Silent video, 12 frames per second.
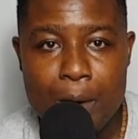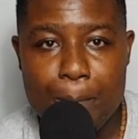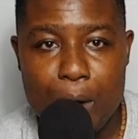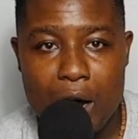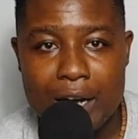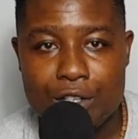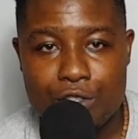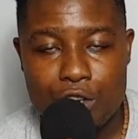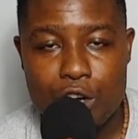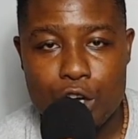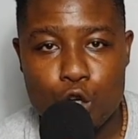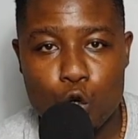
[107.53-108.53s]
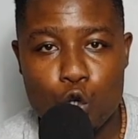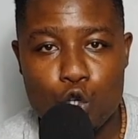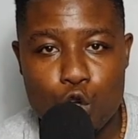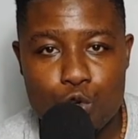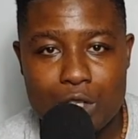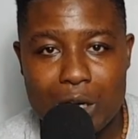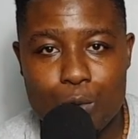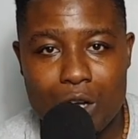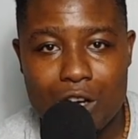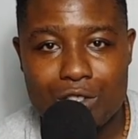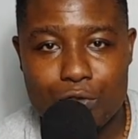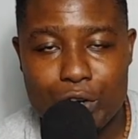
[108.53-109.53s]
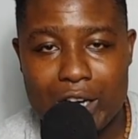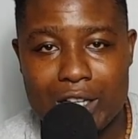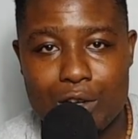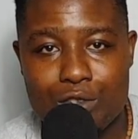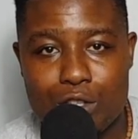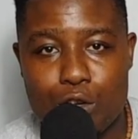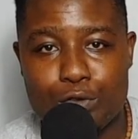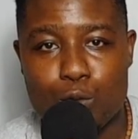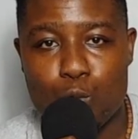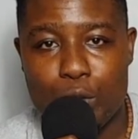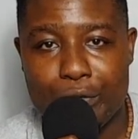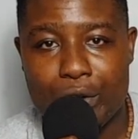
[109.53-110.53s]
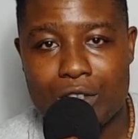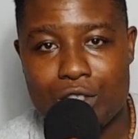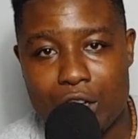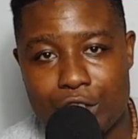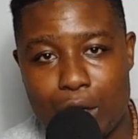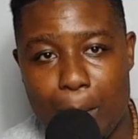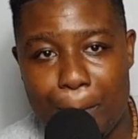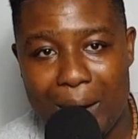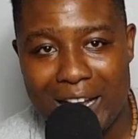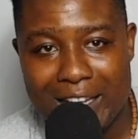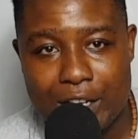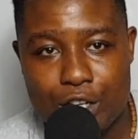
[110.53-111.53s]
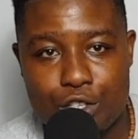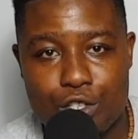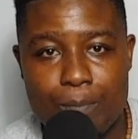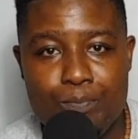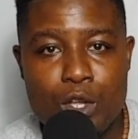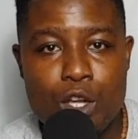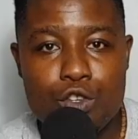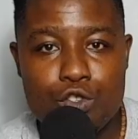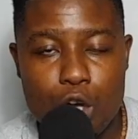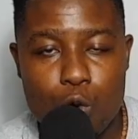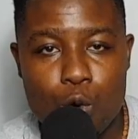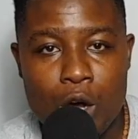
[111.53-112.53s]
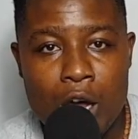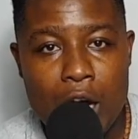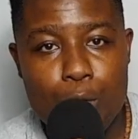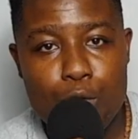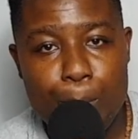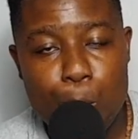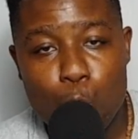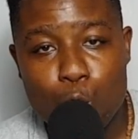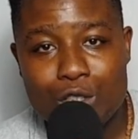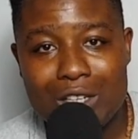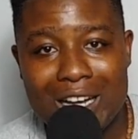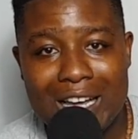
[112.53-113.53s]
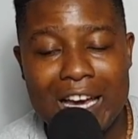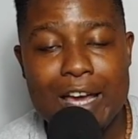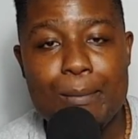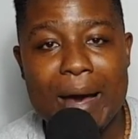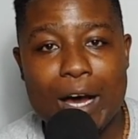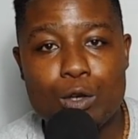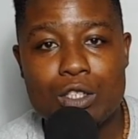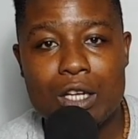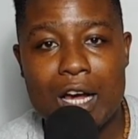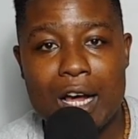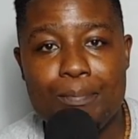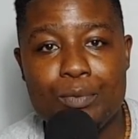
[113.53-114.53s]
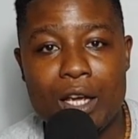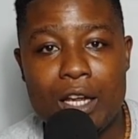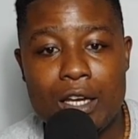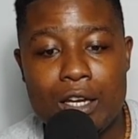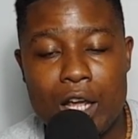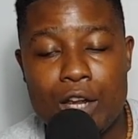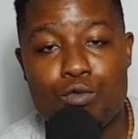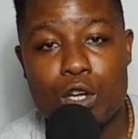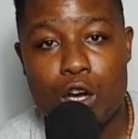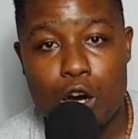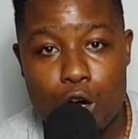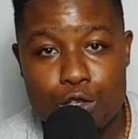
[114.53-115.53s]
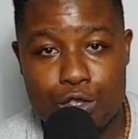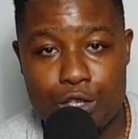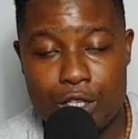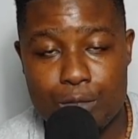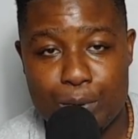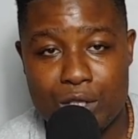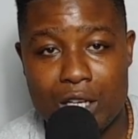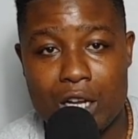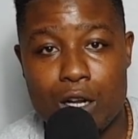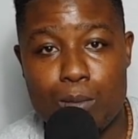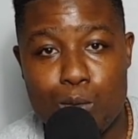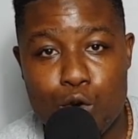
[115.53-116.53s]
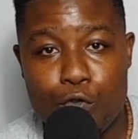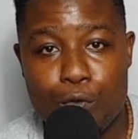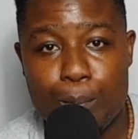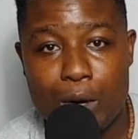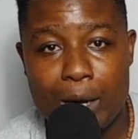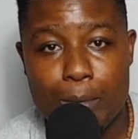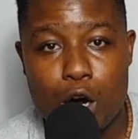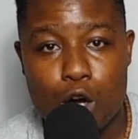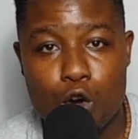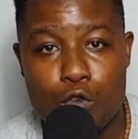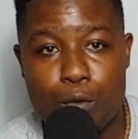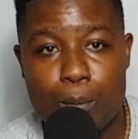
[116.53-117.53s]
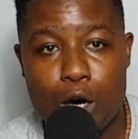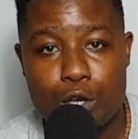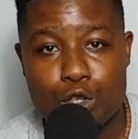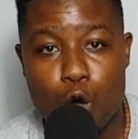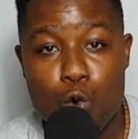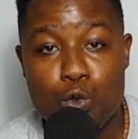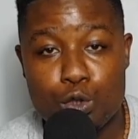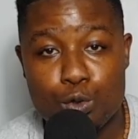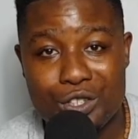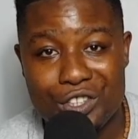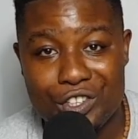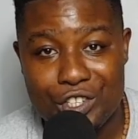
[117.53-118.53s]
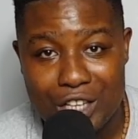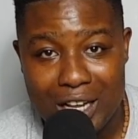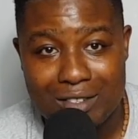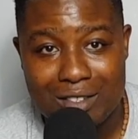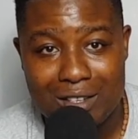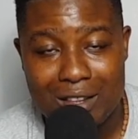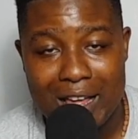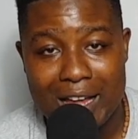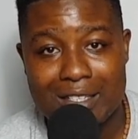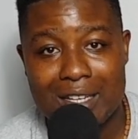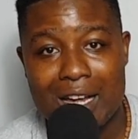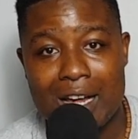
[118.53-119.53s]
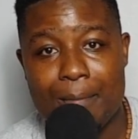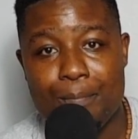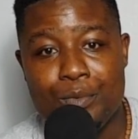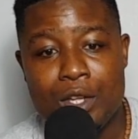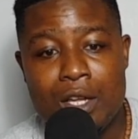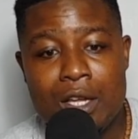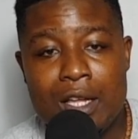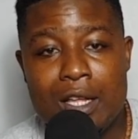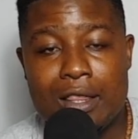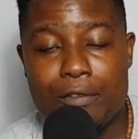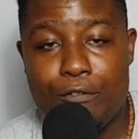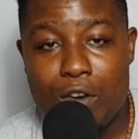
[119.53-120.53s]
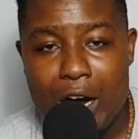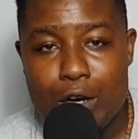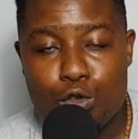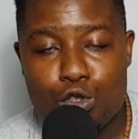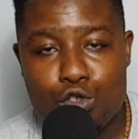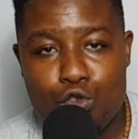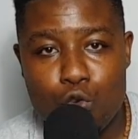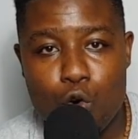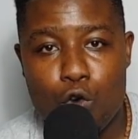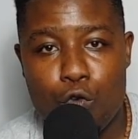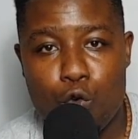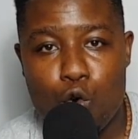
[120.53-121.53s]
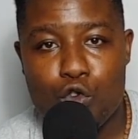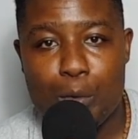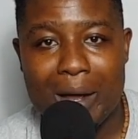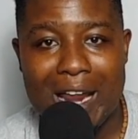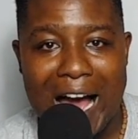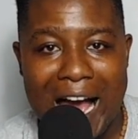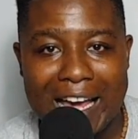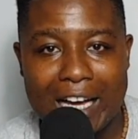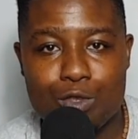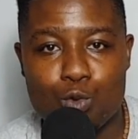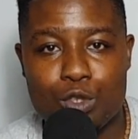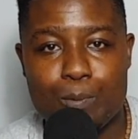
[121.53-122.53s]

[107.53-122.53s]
but it's certainly good news that we are surrounding ourselves with such players. So a report that came out in regards to this particular move by Marc Overmars also suggests that the final straw for him at Ajax was